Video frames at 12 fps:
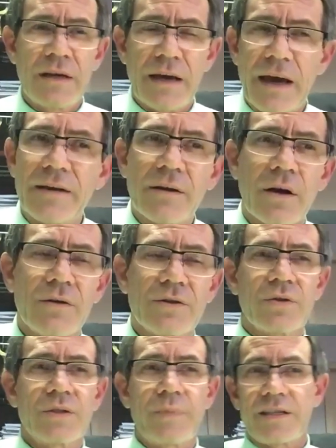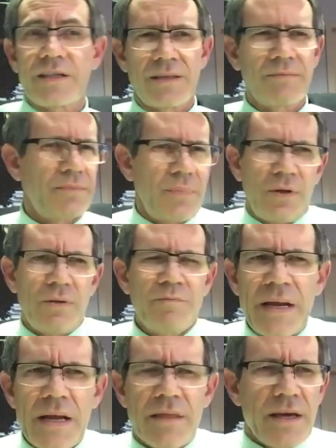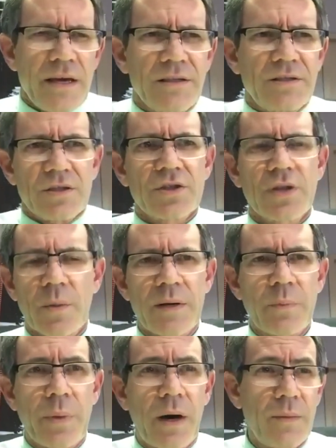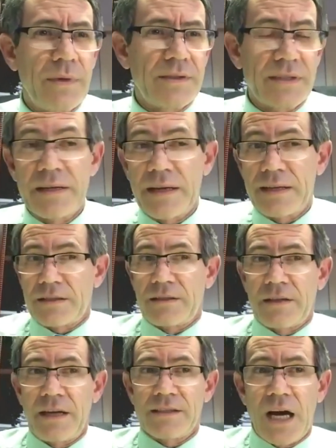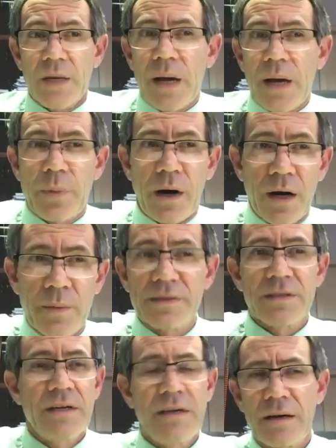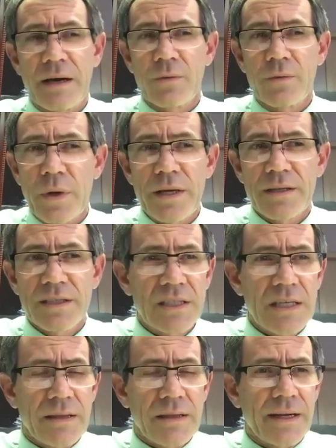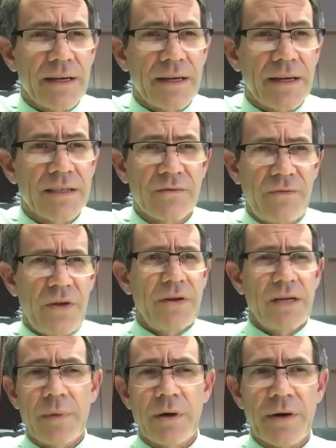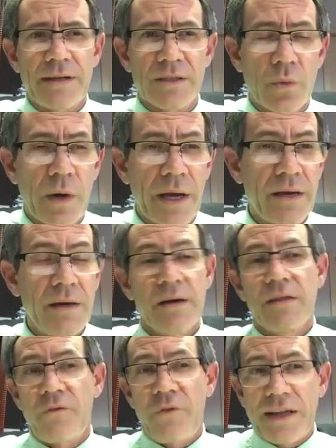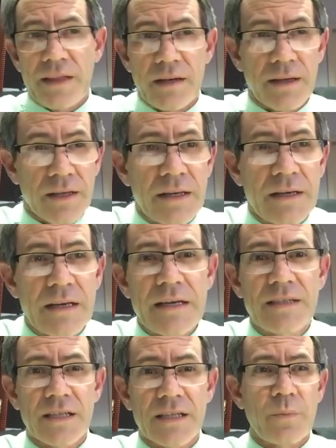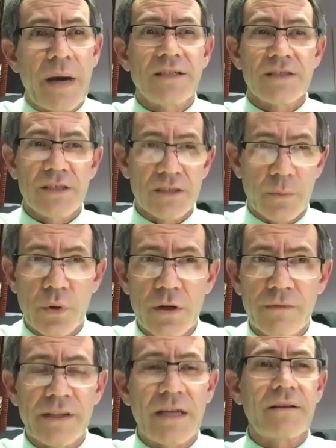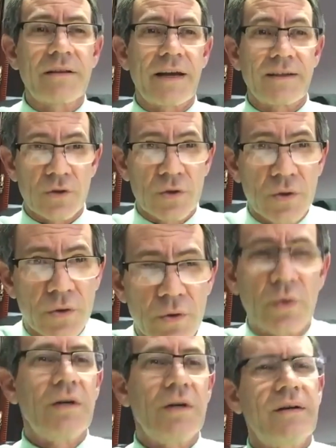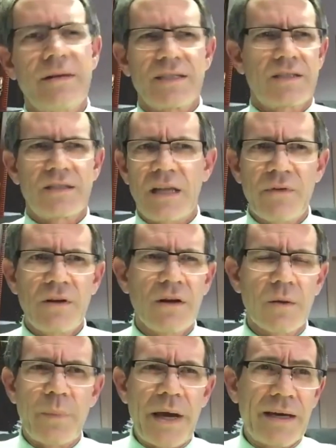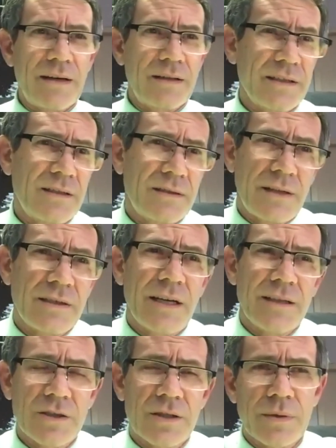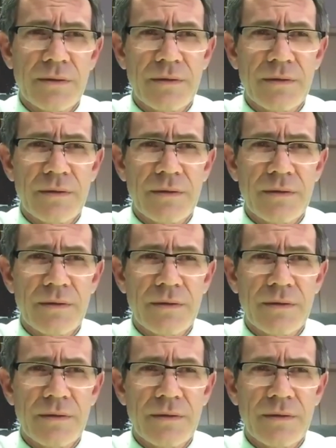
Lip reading: and goes to His Majesty. Many things stop in Parliament and get kicked out by Parliament. And we see that as a very democratic way. The fact that it needs His Majesty's approval at the end of the day too, does definitely not make it a dictatorship.